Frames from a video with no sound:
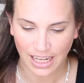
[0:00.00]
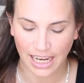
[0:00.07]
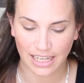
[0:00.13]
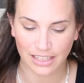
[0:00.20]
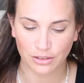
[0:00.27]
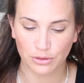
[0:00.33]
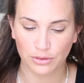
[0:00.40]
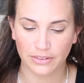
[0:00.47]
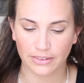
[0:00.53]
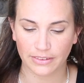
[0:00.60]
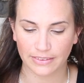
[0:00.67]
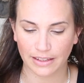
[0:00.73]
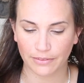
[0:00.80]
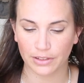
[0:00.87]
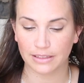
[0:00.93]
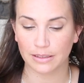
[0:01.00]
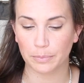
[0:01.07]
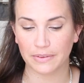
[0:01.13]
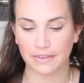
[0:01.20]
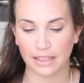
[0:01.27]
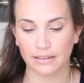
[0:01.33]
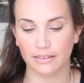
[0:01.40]
I use
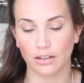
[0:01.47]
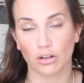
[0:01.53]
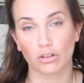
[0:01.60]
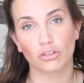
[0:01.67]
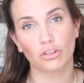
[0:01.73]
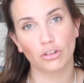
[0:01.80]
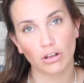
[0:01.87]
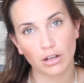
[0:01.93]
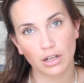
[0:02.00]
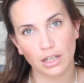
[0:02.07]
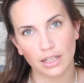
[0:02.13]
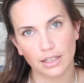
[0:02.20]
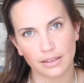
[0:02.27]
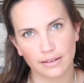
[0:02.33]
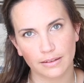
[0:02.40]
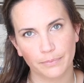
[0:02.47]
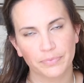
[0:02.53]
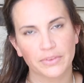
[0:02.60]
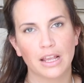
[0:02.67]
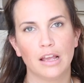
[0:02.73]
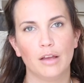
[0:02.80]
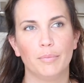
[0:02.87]
70% dark chocolate,
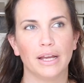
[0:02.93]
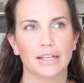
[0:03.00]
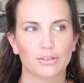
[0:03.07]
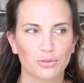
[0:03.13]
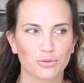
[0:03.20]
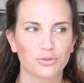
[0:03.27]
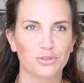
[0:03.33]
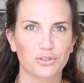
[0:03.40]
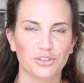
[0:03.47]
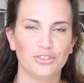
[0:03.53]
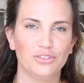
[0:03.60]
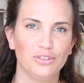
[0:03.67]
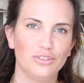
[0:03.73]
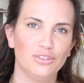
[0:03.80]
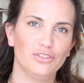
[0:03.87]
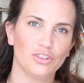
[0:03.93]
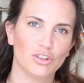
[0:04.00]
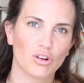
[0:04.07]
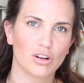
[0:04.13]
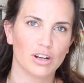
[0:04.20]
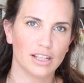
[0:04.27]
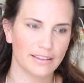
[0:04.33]
but don't just use
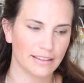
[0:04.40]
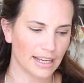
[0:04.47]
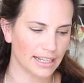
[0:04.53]
chocolate.